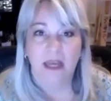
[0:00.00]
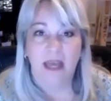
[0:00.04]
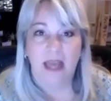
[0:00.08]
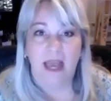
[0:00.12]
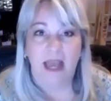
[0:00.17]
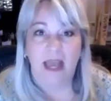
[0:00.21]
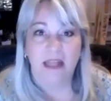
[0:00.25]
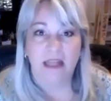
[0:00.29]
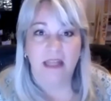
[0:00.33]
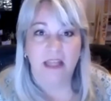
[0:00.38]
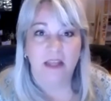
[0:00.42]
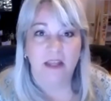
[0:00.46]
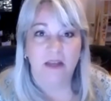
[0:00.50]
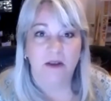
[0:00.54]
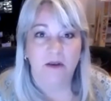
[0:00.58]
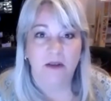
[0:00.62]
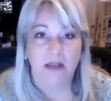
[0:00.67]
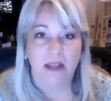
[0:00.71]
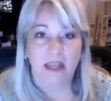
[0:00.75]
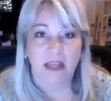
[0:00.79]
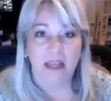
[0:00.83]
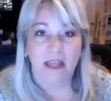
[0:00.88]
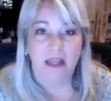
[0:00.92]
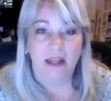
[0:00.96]

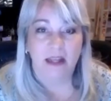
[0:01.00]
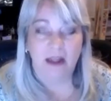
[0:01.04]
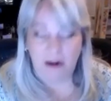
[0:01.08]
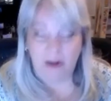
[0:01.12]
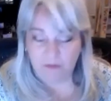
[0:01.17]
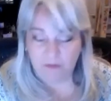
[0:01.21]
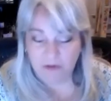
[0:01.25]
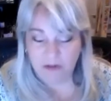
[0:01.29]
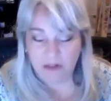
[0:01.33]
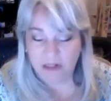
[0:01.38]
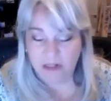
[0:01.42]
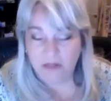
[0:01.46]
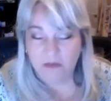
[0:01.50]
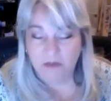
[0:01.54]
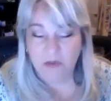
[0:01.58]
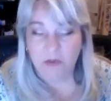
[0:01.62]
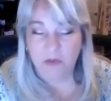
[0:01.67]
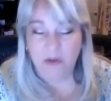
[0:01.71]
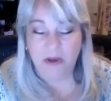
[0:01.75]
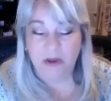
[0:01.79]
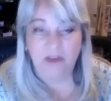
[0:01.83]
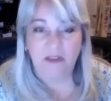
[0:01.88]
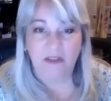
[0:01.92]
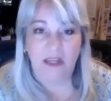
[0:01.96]
The, I really love the
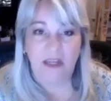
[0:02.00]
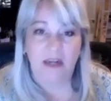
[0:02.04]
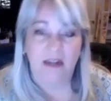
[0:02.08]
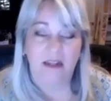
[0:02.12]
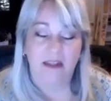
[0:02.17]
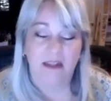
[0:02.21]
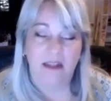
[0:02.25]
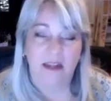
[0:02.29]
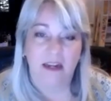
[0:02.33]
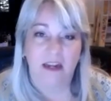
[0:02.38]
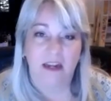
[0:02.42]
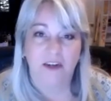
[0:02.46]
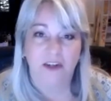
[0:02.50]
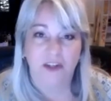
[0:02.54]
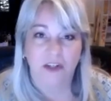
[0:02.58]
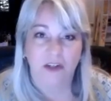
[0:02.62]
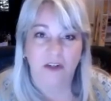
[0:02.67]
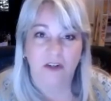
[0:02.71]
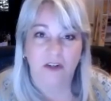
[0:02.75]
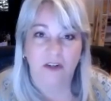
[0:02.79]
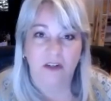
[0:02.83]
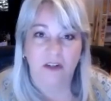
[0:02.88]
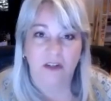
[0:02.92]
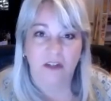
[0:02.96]
way you said it, that as
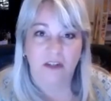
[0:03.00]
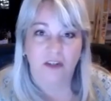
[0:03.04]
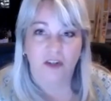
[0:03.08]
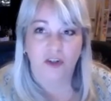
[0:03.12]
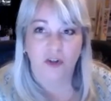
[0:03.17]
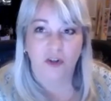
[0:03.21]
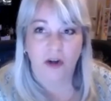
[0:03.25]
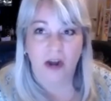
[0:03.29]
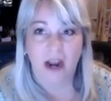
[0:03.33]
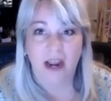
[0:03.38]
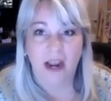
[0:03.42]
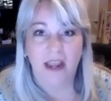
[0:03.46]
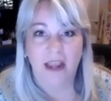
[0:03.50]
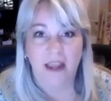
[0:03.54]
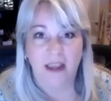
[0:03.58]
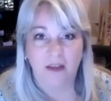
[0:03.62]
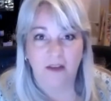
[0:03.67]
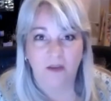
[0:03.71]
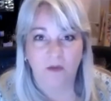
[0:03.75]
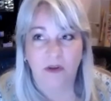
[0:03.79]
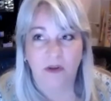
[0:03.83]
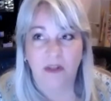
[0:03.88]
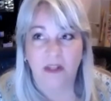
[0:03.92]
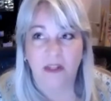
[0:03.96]
you're
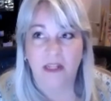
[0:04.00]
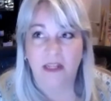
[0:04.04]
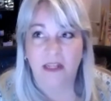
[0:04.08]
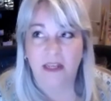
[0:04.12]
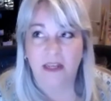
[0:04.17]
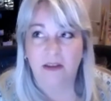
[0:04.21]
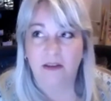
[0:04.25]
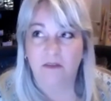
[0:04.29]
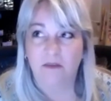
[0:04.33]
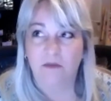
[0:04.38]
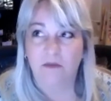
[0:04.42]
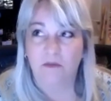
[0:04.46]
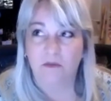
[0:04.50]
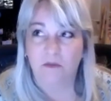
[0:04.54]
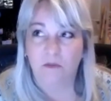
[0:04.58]
trying, really,